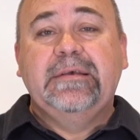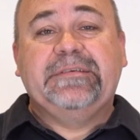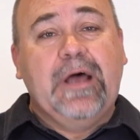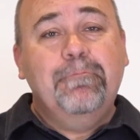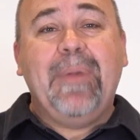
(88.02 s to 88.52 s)

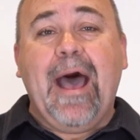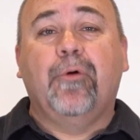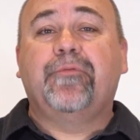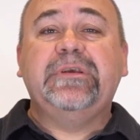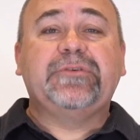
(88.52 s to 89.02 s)
Some
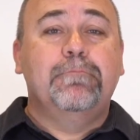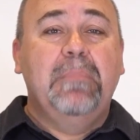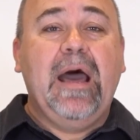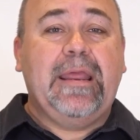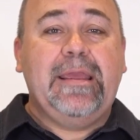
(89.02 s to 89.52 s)
boundaries are
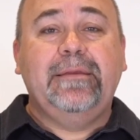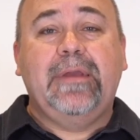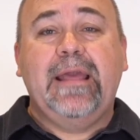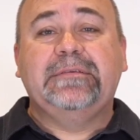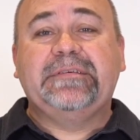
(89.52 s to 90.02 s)
muddy,
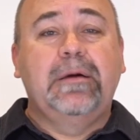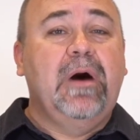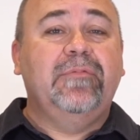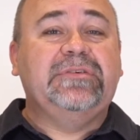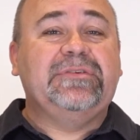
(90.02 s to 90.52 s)
and some
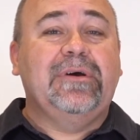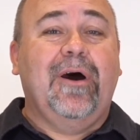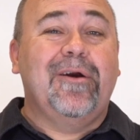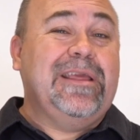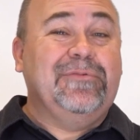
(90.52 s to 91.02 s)
of us
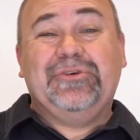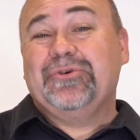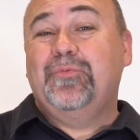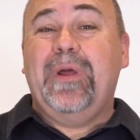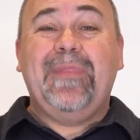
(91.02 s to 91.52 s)
aren't even
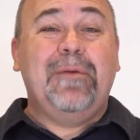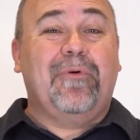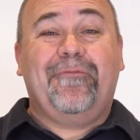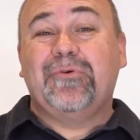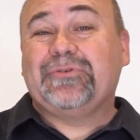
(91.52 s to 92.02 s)
sure when they were
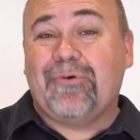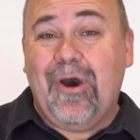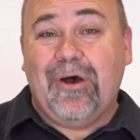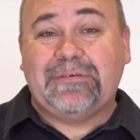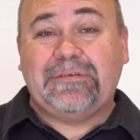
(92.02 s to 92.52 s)
first
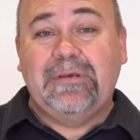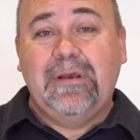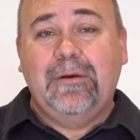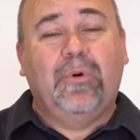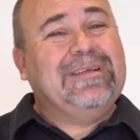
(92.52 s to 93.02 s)
crossed.
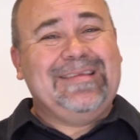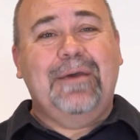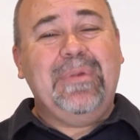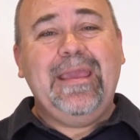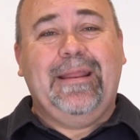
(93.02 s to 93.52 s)
What does
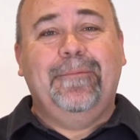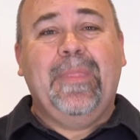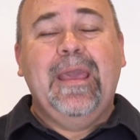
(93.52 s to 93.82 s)
that mean?